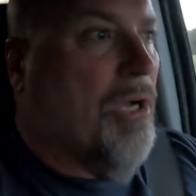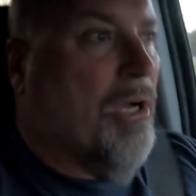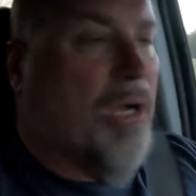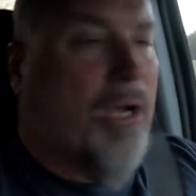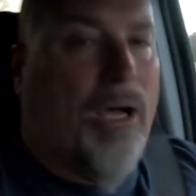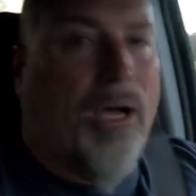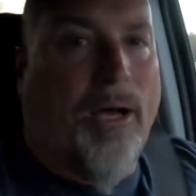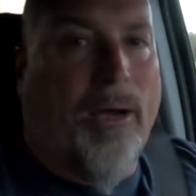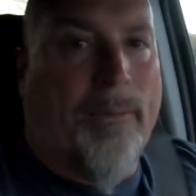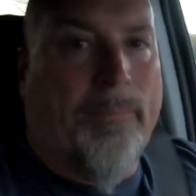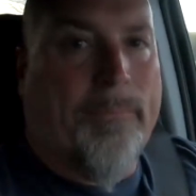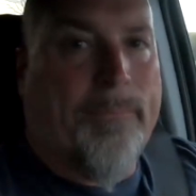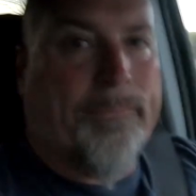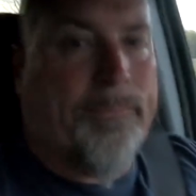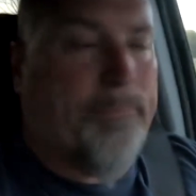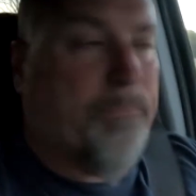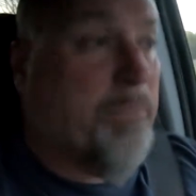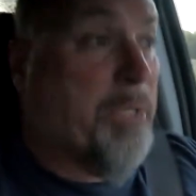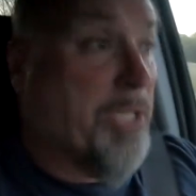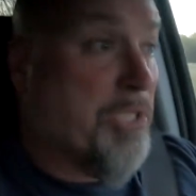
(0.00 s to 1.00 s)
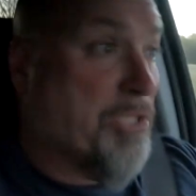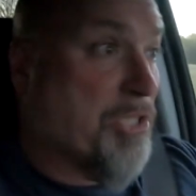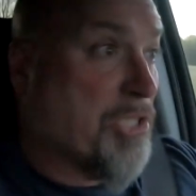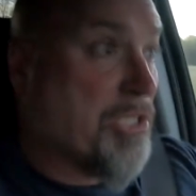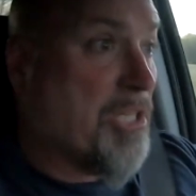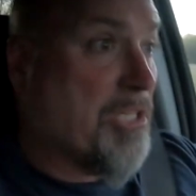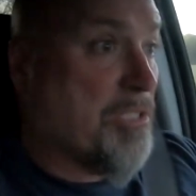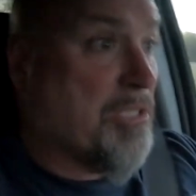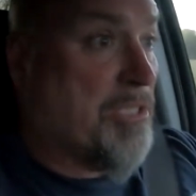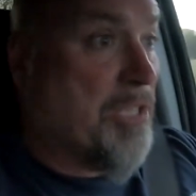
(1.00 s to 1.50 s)
um, just
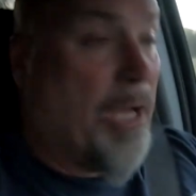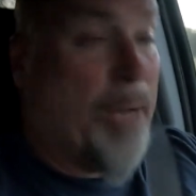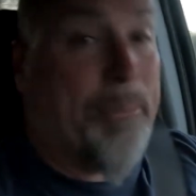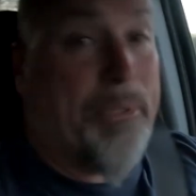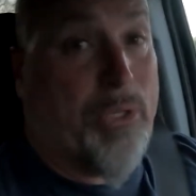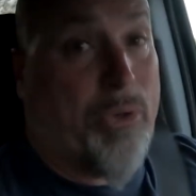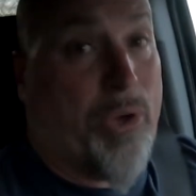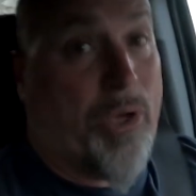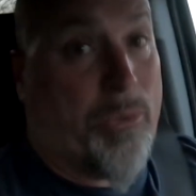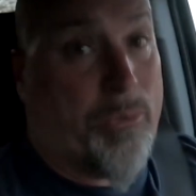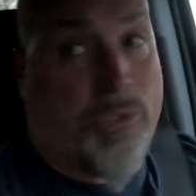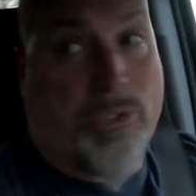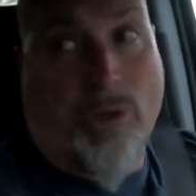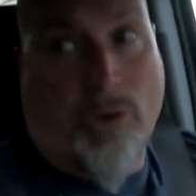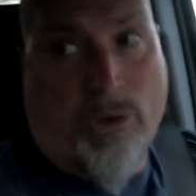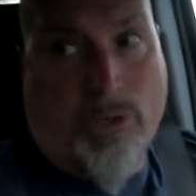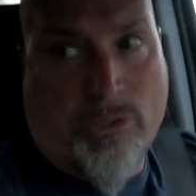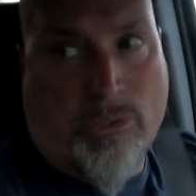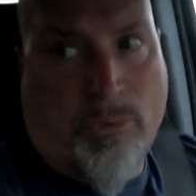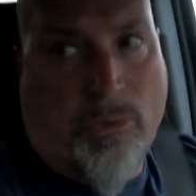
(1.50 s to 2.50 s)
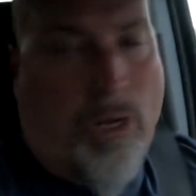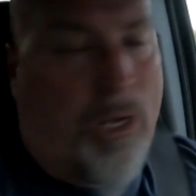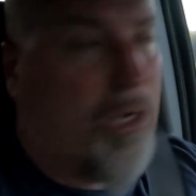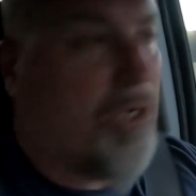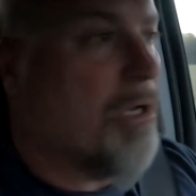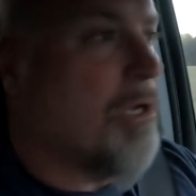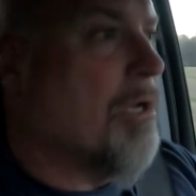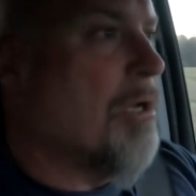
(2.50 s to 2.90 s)
because the top of the ground was hard as a rock.